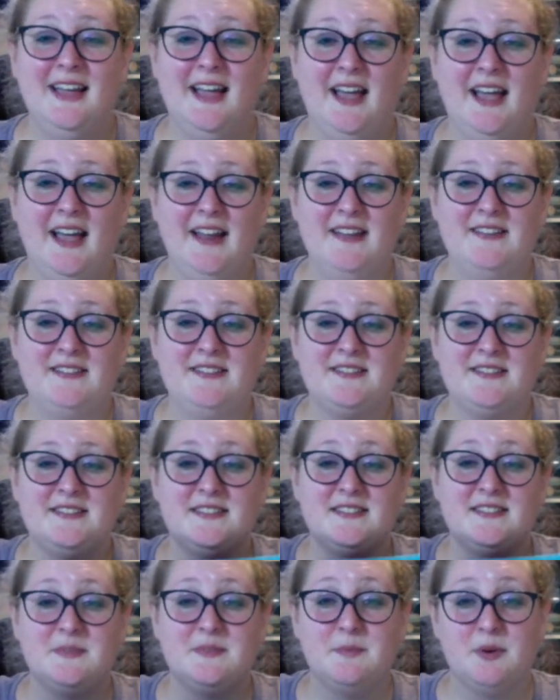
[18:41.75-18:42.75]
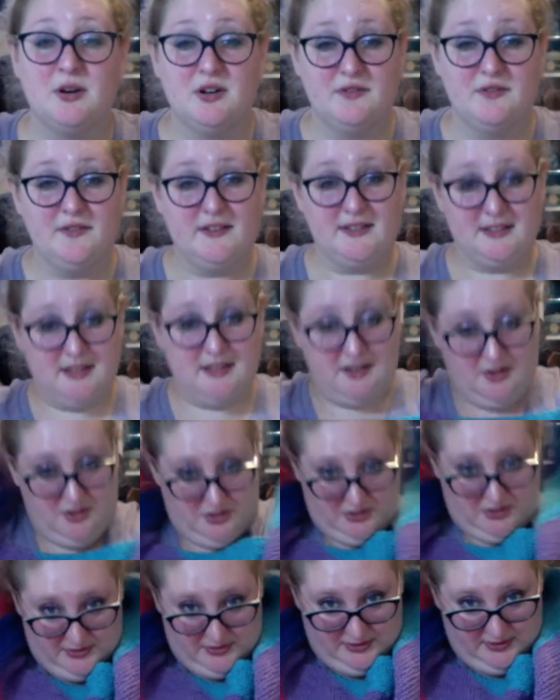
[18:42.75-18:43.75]
And it's the perfect
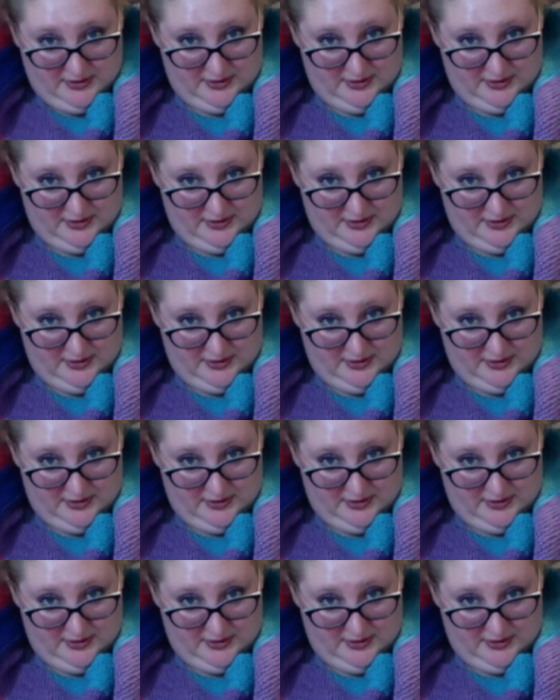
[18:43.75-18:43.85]
little